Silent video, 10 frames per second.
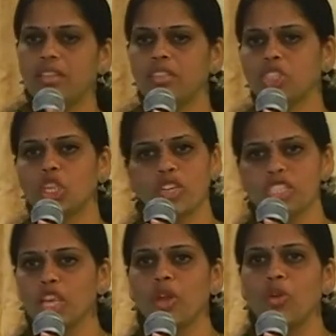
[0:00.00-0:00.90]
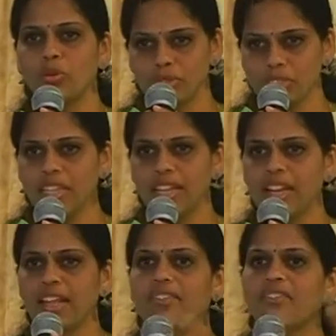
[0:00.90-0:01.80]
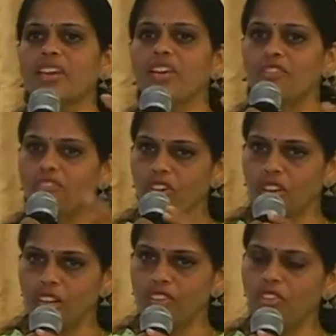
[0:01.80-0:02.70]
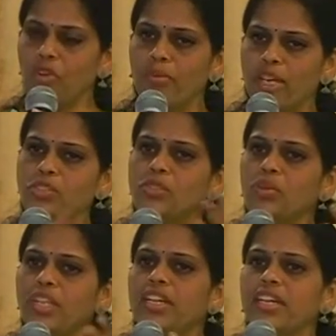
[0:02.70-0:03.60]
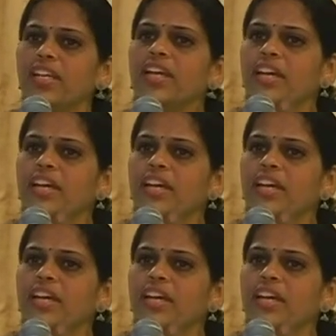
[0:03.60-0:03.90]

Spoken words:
short stay homes, like where for a few months to year